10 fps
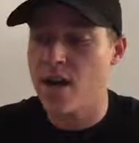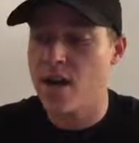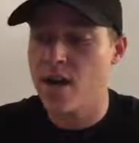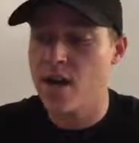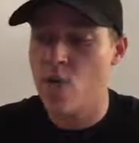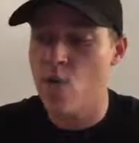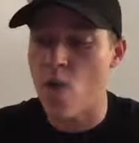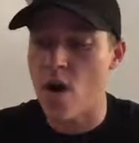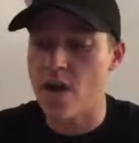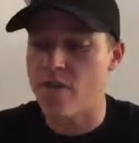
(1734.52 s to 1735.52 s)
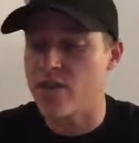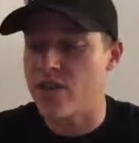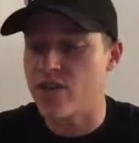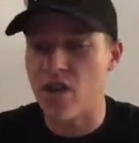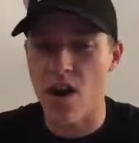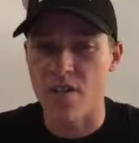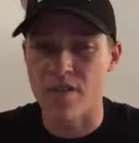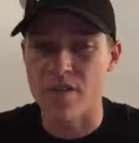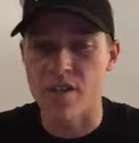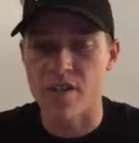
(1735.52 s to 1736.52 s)
in one of these
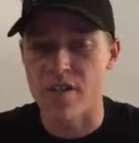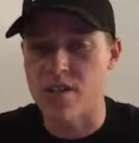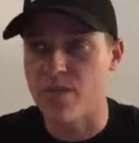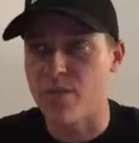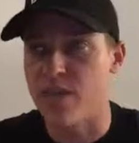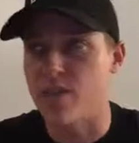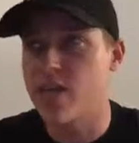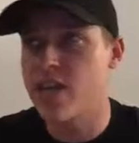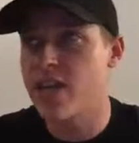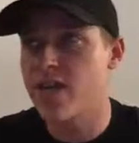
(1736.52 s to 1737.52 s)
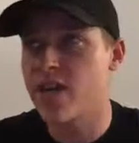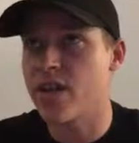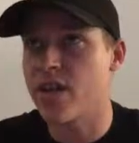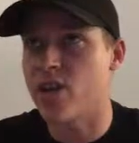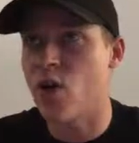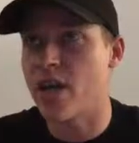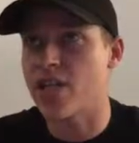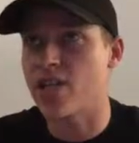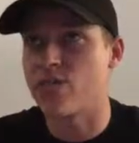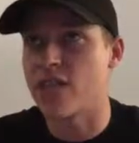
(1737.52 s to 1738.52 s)
conferences that somebody was giving, a
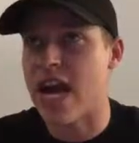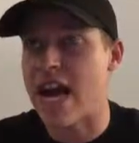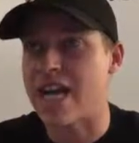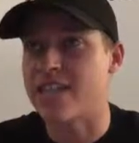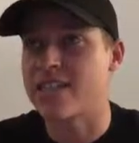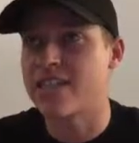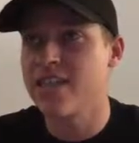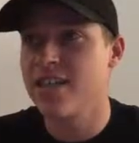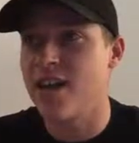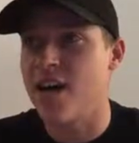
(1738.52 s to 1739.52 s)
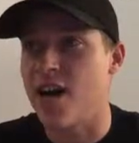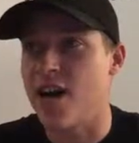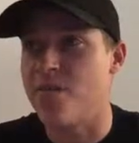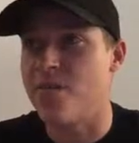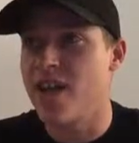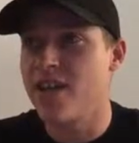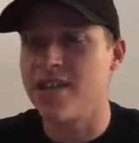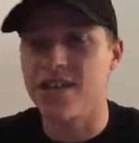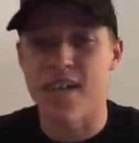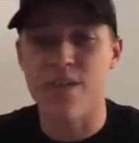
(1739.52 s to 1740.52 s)
question was asked,
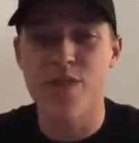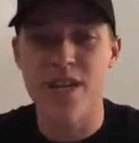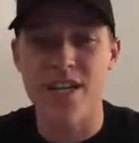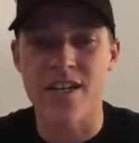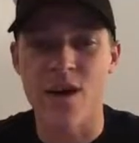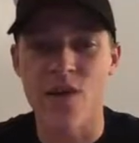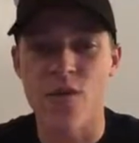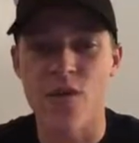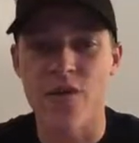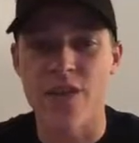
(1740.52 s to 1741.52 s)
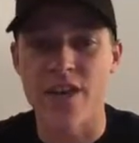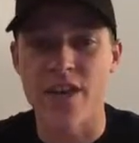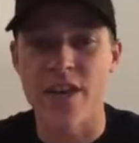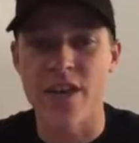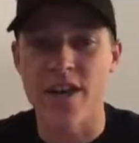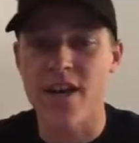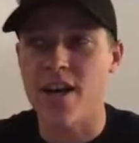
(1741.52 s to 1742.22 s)
does anybody know what the